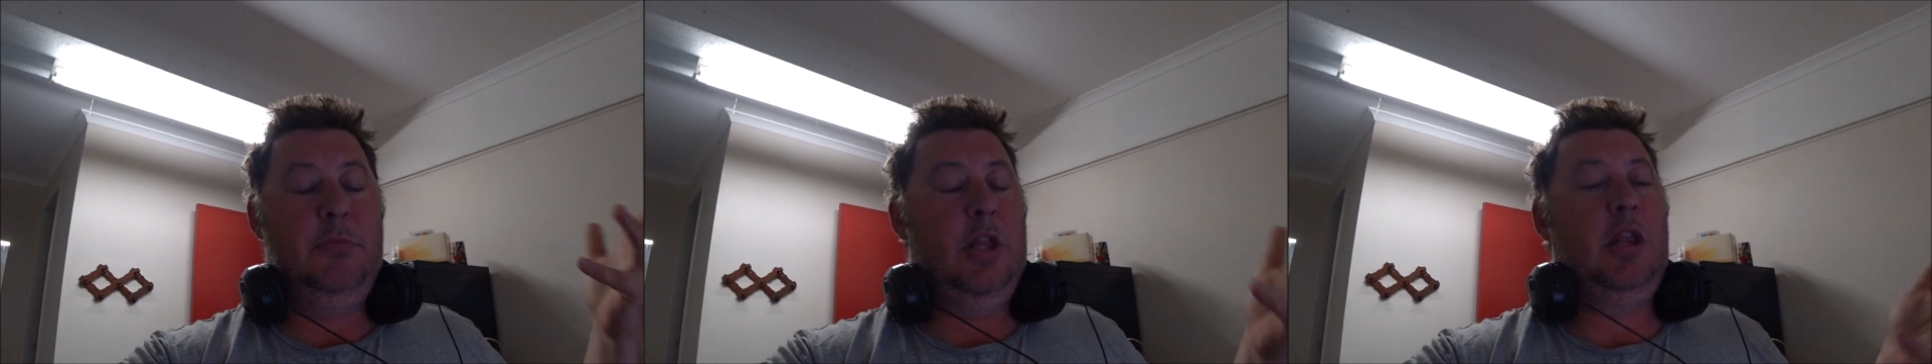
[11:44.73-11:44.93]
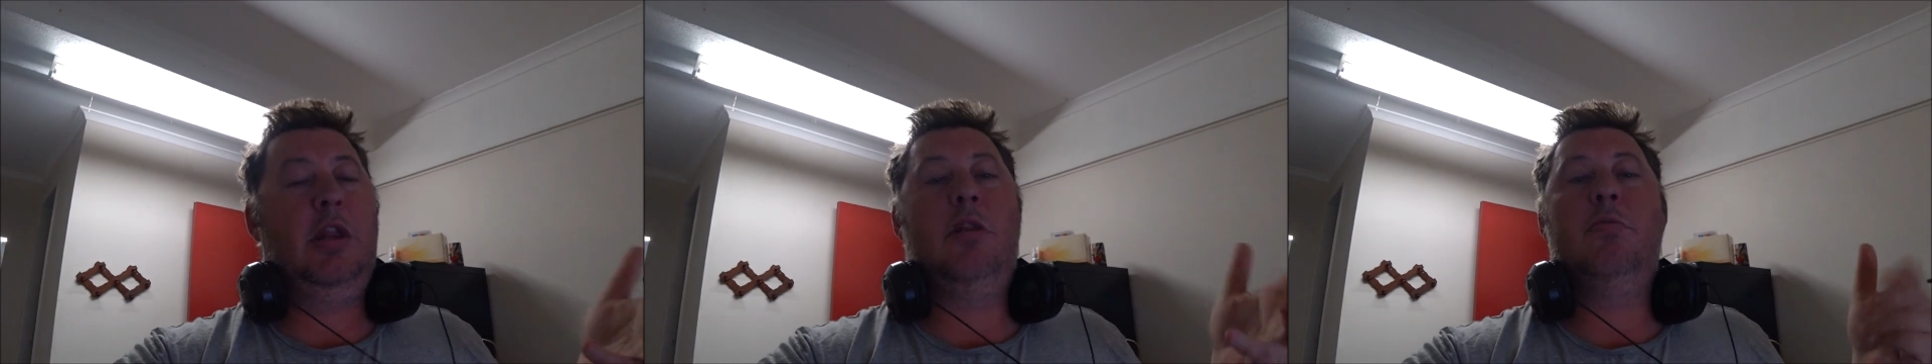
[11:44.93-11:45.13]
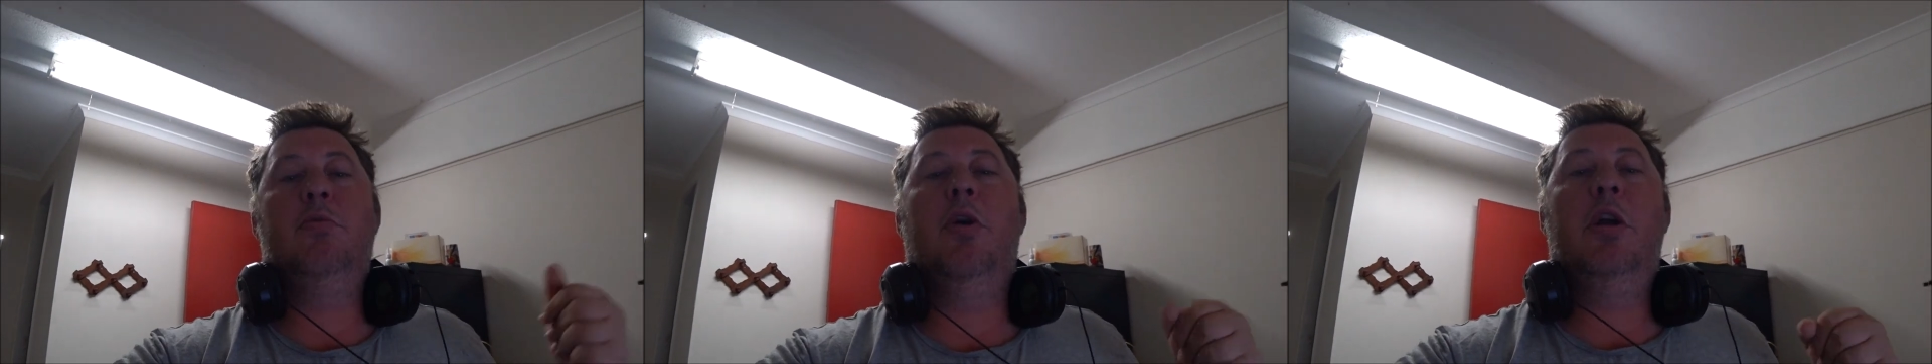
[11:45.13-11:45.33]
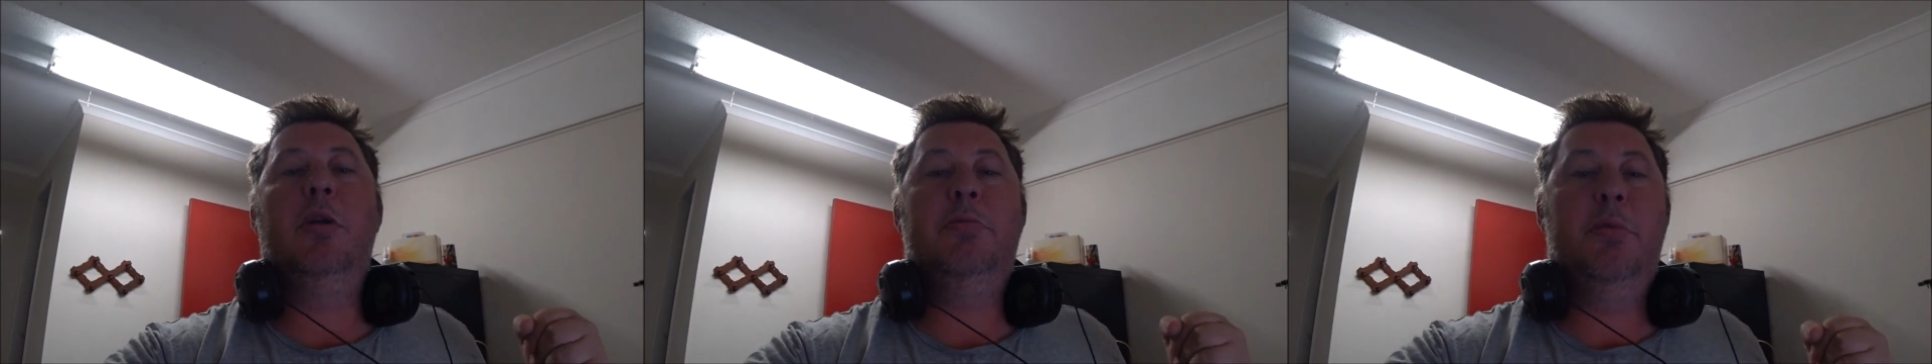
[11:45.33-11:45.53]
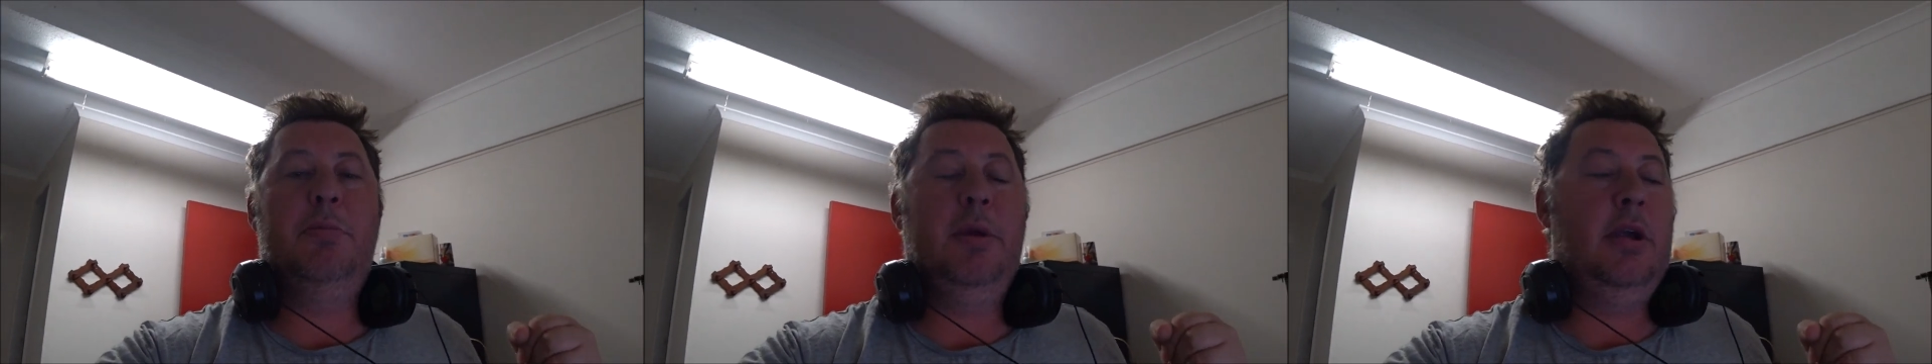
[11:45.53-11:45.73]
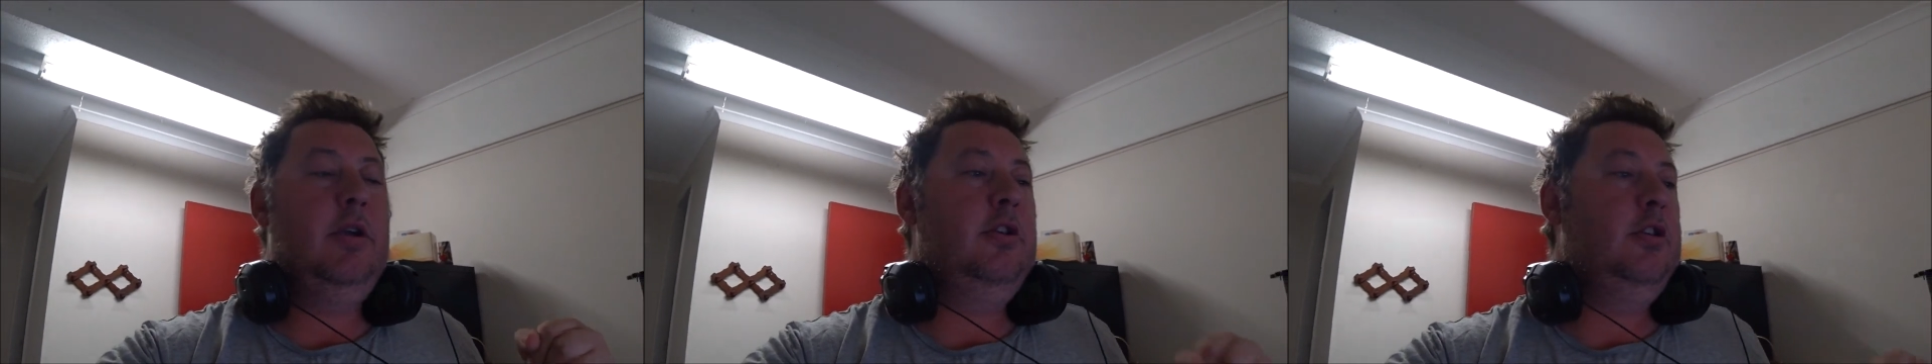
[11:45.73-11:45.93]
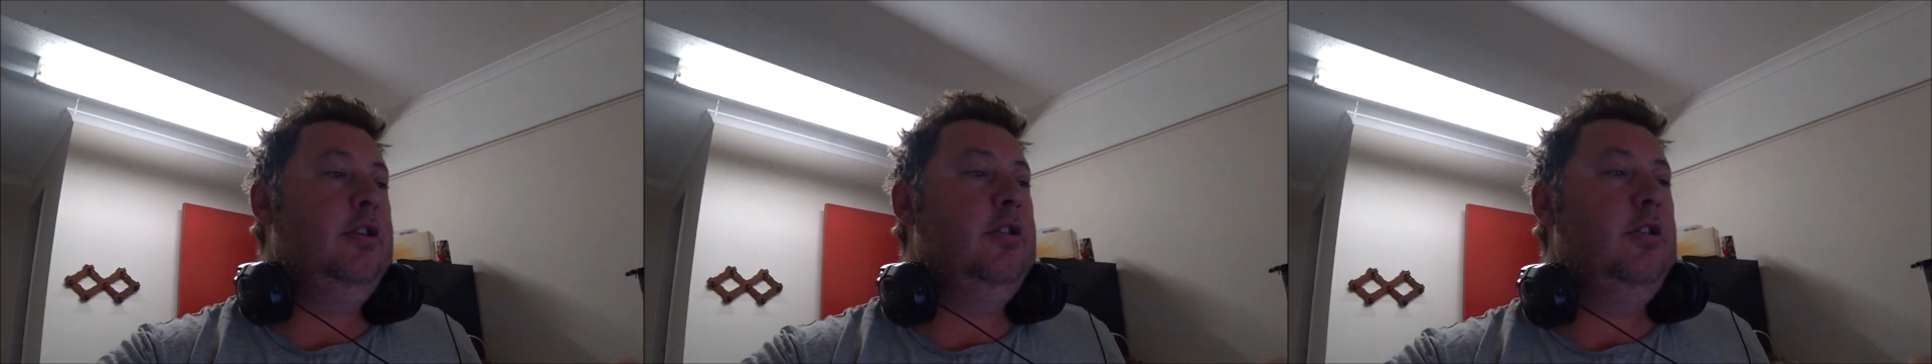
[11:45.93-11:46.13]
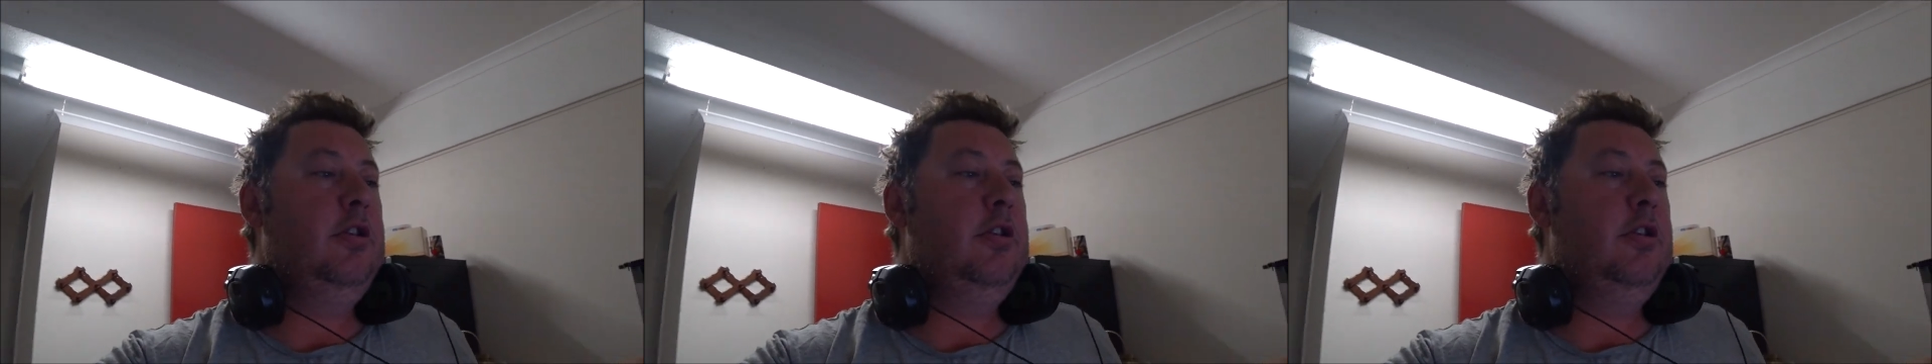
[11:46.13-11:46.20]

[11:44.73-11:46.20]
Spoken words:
this is why you prepare and you do